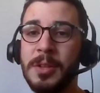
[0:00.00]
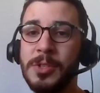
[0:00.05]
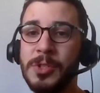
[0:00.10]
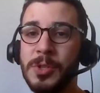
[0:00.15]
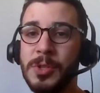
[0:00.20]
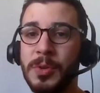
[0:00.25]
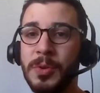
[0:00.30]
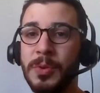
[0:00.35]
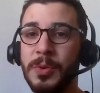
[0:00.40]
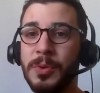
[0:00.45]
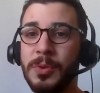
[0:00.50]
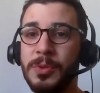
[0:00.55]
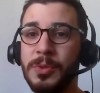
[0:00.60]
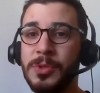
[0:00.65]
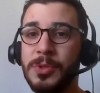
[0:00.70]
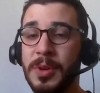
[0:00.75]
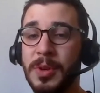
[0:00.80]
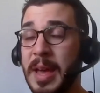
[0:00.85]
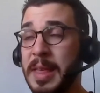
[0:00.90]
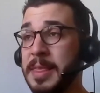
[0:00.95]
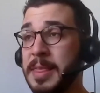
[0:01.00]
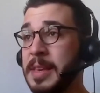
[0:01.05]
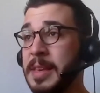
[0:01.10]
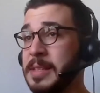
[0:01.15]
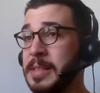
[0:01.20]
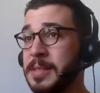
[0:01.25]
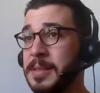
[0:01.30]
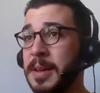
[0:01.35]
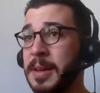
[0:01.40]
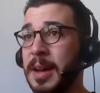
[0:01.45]
to get
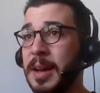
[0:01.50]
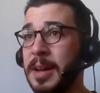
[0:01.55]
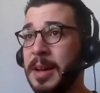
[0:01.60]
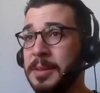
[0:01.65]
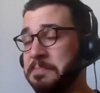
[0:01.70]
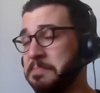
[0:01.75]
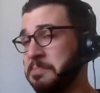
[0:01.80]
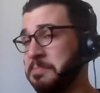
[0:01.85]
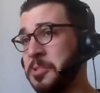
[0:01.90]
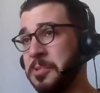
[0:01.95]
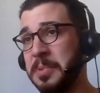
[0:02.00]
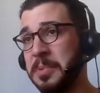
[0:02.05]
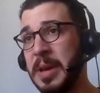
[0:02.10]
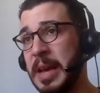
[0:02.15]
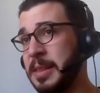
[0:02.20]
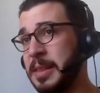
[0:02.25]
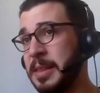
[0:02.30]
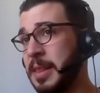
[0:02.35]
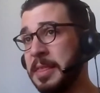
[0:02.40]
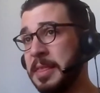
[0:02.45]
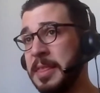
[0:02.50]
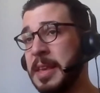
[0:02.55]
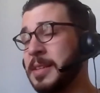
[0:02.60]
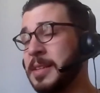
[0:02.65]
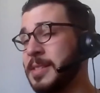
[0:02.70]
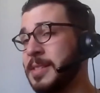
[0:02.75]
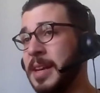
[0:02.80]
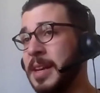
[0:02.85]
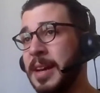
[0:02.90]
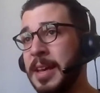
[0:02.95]
these to get the
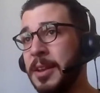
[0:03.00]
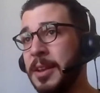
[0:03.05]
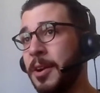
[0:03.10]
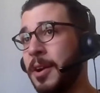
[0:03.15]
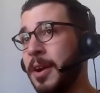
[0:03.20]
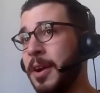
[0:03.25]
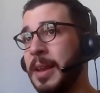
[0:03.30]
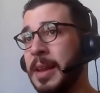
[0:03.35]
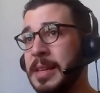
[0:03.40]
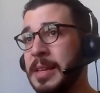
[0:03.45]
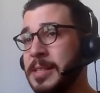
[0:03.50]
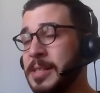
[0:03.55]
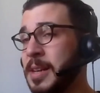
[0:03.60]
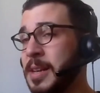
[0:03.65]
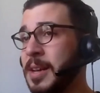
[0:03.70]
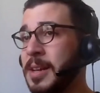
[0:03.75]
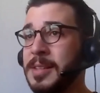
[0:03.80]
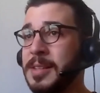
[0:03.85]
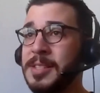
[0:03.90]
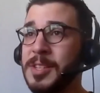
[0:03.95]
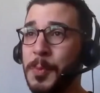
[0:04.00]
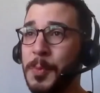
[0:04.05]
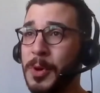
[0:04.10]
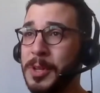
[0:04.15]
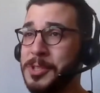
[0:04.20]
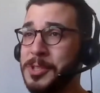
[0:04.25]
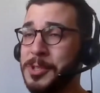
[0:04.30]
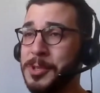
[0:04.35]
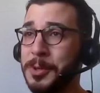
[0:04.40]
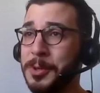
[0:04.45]
things done, or at least
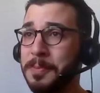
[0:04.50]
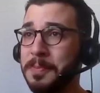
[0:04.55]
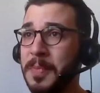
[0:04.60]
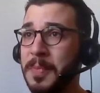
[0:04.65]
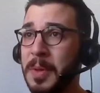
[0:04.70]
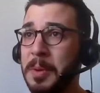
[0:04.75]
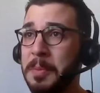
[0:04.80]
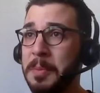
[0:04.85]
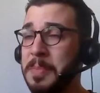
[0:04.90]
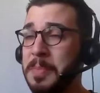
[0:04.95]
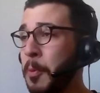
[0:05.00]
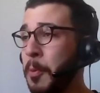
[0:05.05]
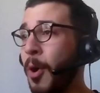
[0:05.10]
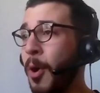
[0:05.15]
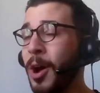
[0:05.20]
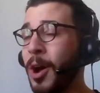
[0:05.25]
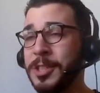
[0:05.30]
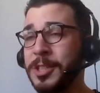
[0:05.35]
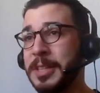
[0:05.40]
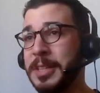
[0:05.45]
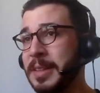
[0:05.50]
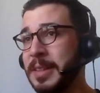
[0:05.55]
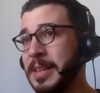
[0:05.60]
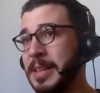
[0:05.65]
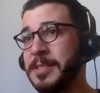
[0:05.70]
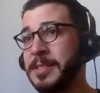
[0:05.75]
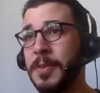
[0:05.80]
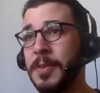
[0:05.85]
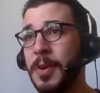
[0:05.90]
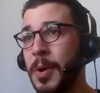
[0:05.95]
someone to be watching
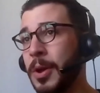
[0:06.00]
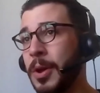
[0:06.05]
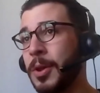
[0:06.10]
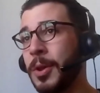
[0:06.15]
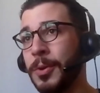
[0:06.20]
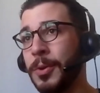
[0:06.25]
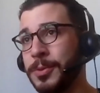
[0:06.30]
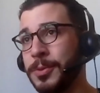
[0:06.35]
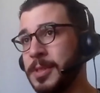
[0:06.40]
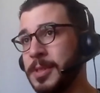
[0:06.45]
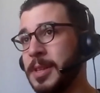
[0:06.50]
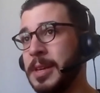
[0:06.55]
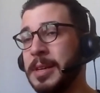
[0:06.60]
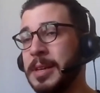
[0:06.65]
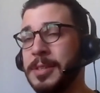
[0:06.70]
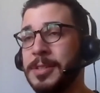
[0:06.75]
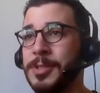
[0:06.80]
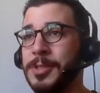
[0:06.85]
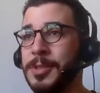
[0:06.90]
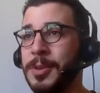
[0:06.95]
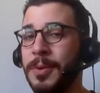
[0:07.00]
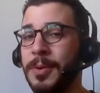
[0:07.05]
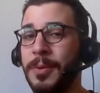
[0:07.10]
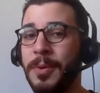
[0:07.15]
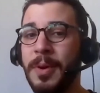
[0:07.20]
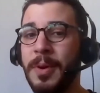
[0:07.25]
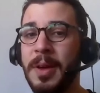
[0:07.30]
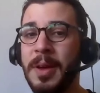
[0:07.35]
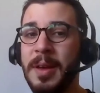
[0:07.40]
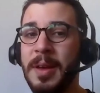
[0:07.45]
these very closely. So